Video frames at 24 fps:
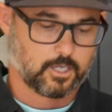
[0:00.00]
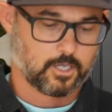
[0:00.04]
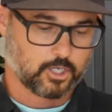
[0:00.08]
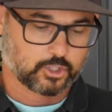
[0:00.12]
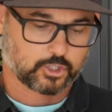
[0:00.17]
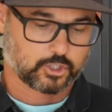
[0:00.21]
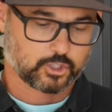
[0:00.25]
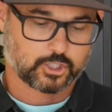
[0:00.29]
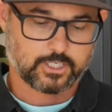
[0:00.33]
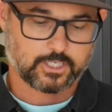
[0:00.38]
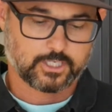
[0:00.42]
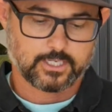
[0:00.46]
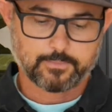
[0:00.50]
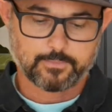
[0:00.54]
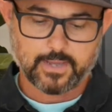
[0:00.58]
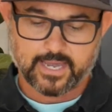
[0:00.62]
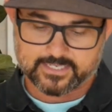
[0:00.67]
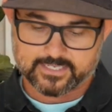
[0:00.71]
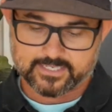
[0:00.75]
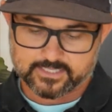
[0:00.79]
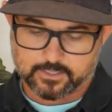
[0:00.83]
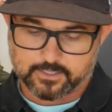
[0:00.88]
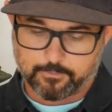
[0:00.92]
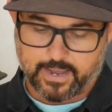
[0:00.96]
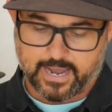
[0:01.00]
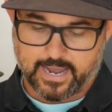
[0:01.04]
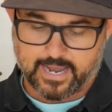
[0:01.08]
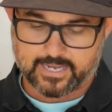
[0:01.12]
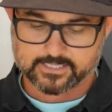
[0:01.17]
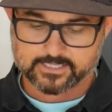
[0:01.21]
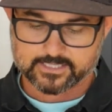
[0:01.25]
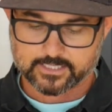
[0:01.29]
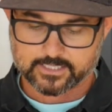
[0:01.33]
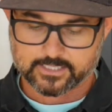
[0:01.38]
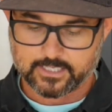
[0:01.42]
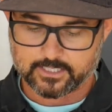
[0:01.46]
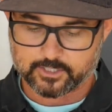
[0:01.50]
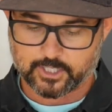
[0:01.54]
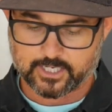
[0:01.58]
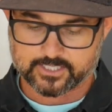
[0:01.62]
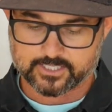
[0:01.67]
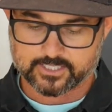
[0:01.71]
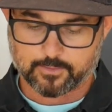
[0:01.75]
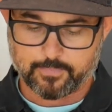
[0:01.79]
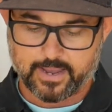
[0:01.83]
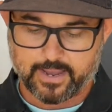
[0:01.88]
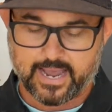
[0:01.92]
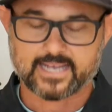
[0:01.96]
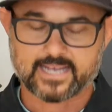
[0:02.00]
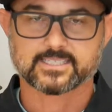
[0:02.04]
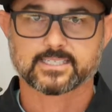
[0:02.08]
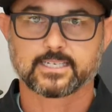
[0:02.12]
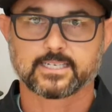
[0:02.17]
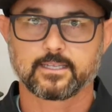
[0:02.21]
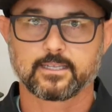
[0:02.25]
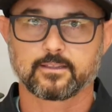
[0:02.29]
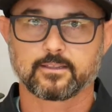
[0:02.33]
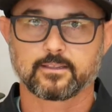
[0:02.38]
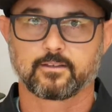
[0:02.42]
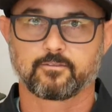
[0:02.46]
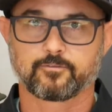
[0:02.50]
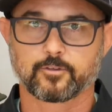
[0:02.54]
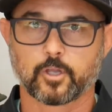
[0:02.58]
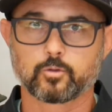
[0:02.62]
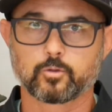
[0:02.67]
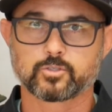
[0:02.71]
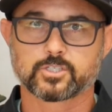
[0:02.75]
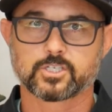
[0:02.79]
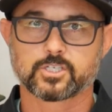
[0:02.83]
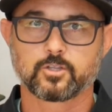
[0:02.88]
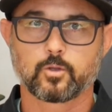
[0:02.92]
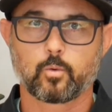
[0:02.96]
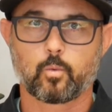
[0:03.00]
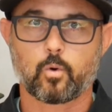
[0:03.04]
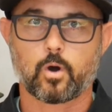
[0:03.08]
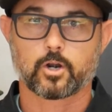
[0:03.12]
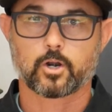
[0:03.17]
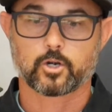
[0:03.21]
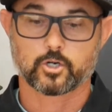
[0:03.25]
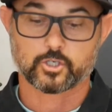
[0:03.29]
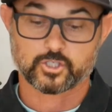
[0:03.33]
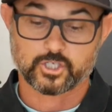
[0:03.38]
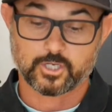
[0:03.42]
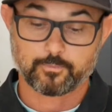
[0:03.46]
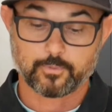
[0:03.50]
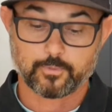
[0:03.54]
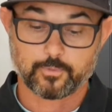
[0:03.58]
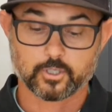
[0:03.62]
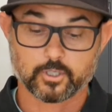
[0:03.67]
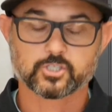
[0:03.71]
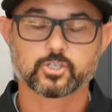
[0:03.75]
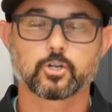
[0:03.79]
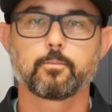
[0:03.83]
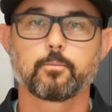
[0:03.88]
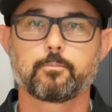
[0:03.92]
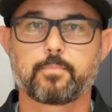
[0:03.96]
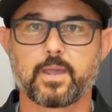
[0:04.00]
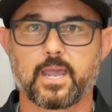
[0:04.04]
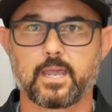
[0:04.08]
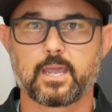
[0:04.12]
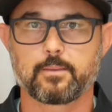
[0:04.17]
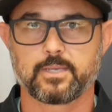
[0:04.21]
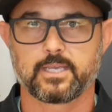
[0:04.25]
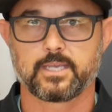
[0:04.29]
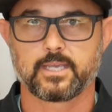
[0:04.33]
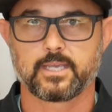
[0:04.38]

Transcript: She makes a basket. She has a basket that floats in the water. She puts her baby